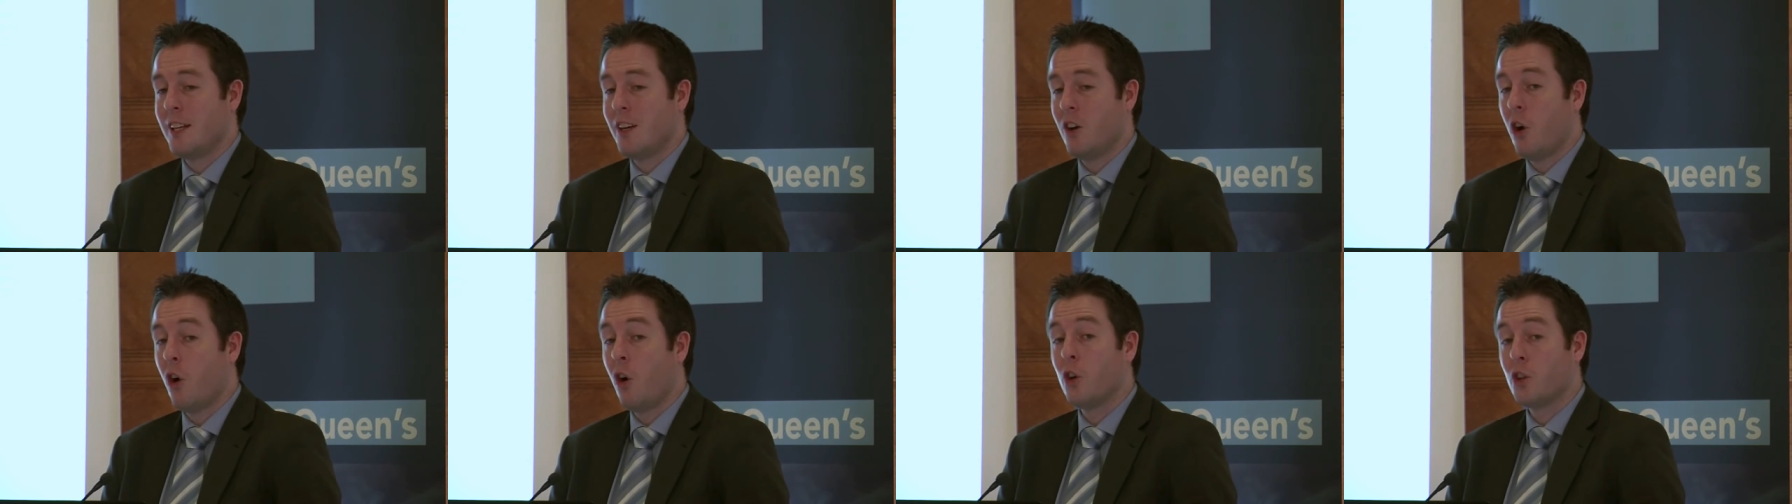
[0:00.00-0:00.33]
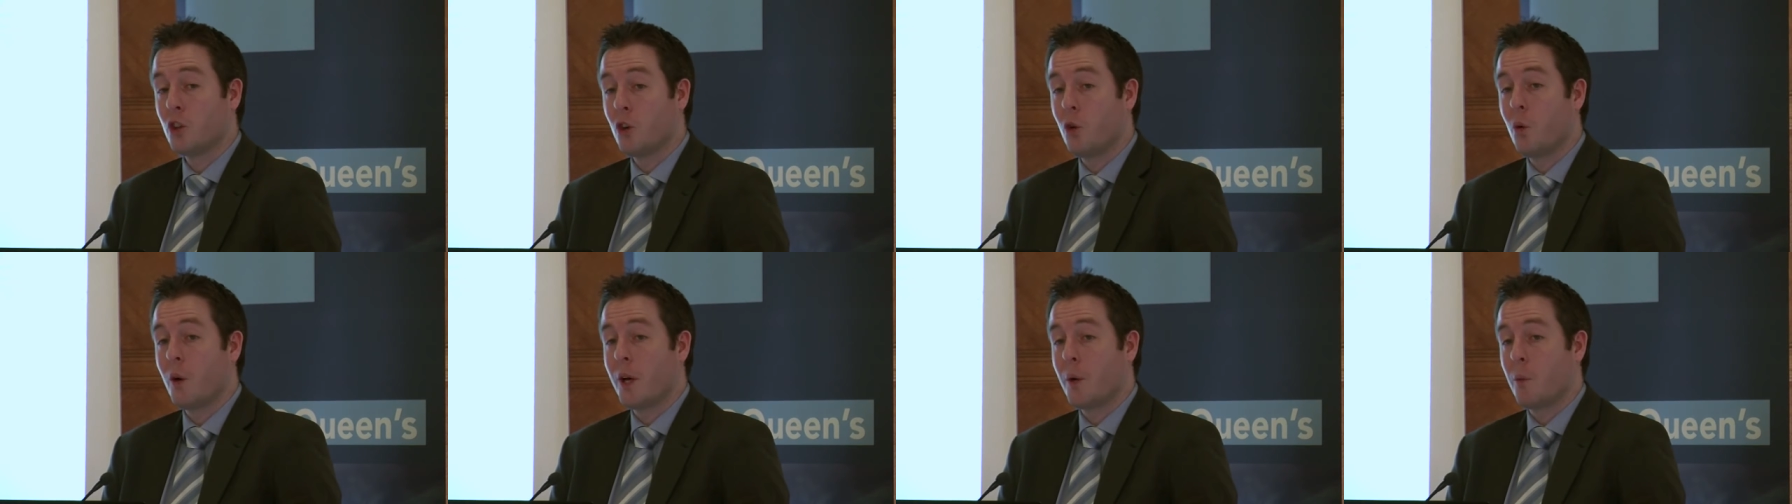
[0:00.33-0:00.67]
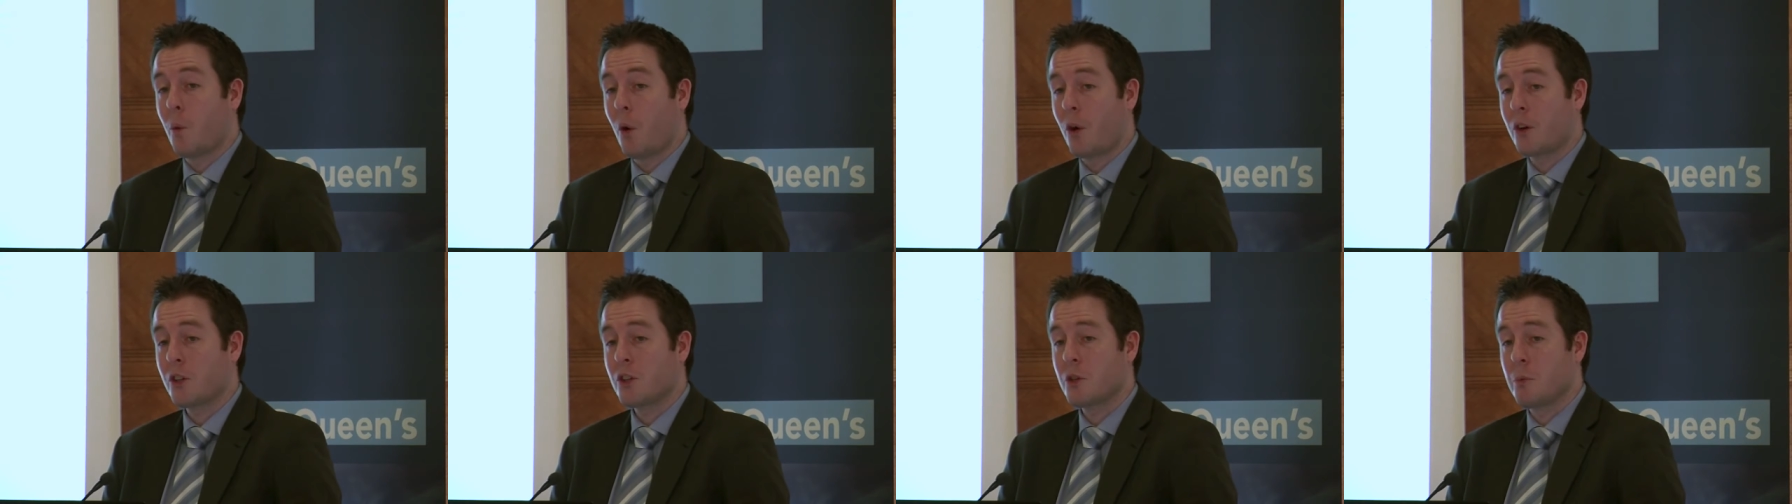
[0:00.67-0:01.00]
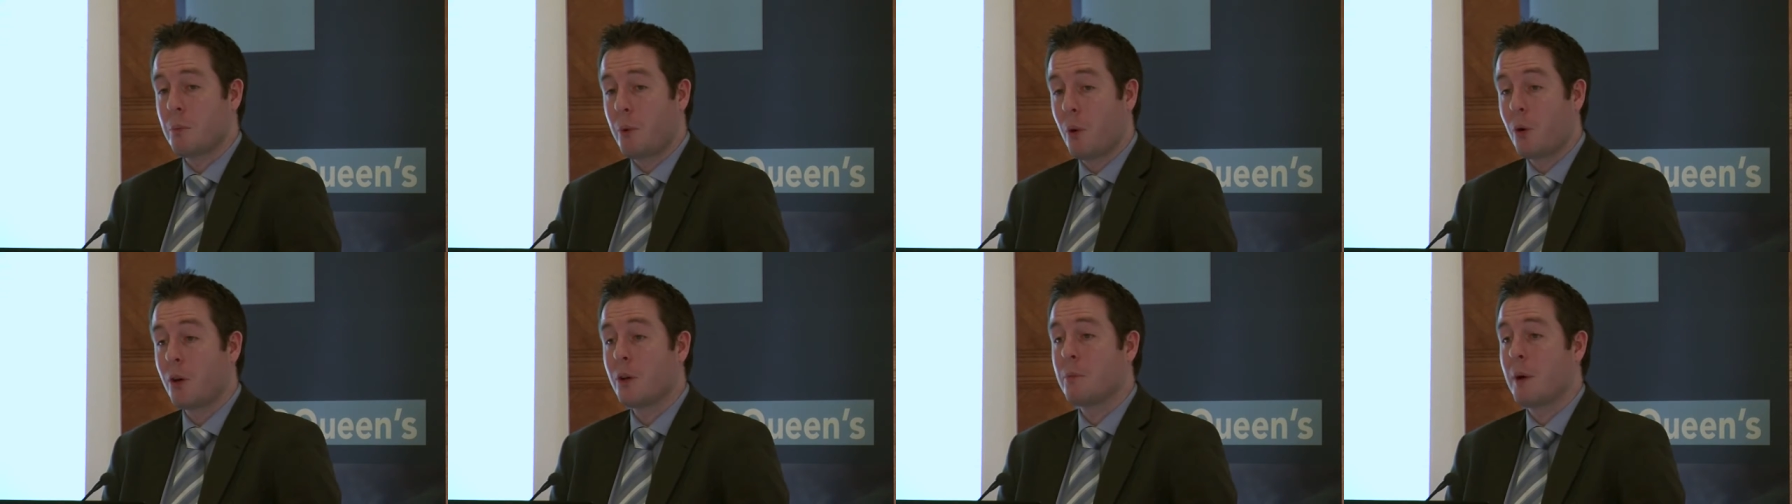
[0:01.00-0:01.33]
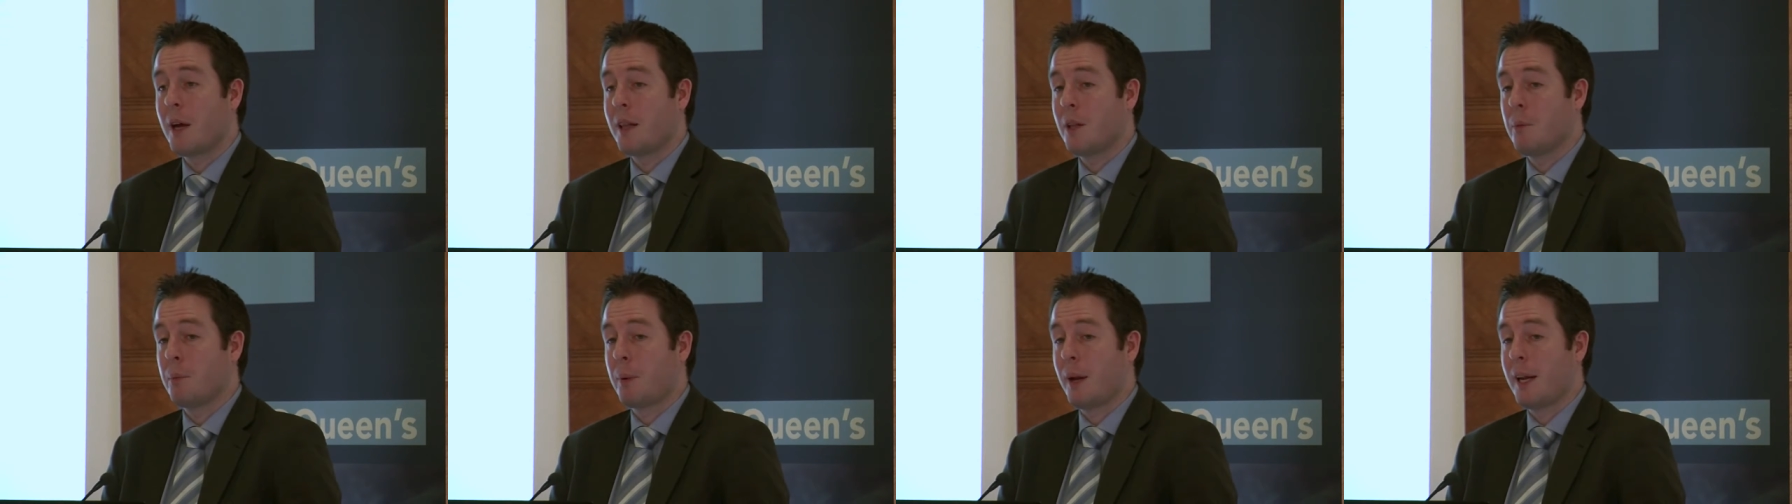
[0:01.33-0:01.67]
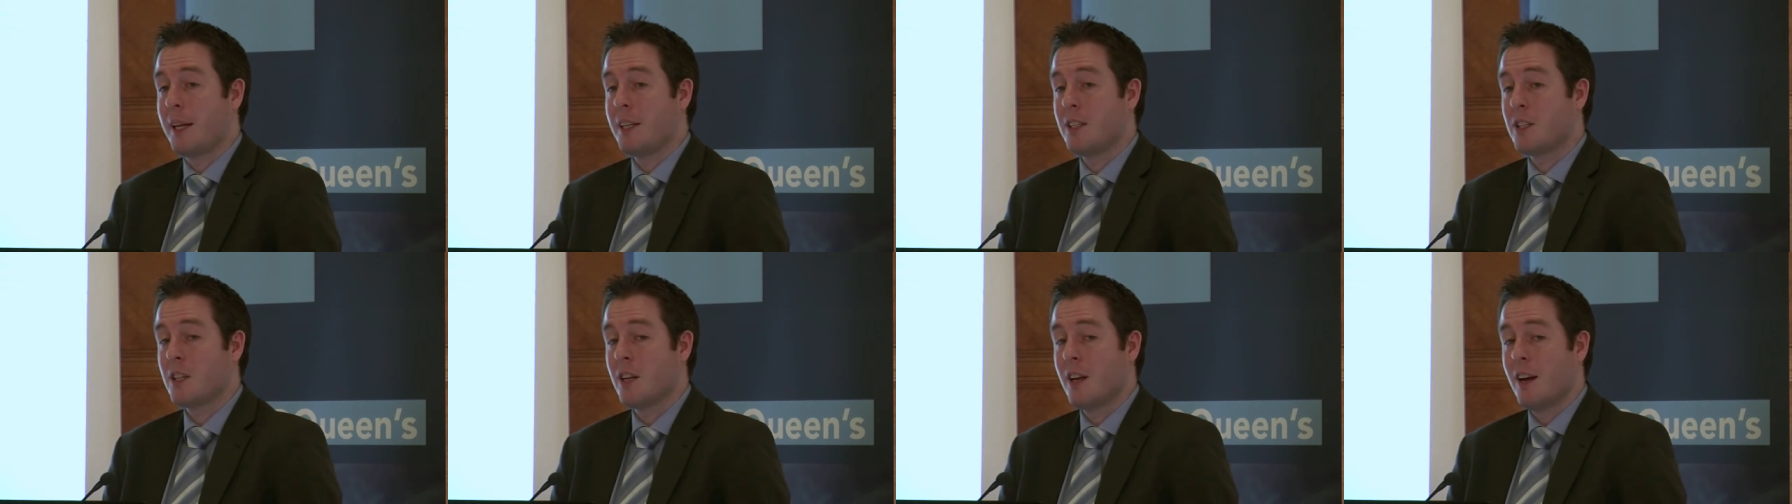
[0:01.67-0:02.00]
ongoing work supported by the
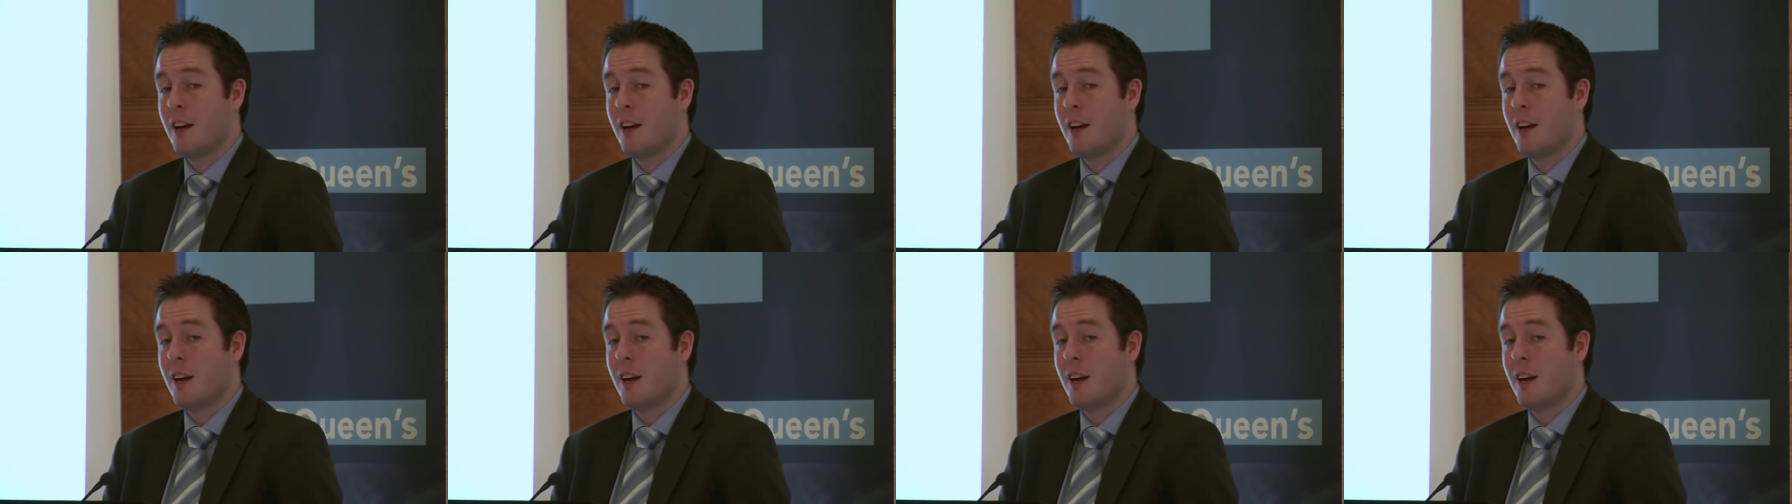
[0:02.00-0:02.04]
police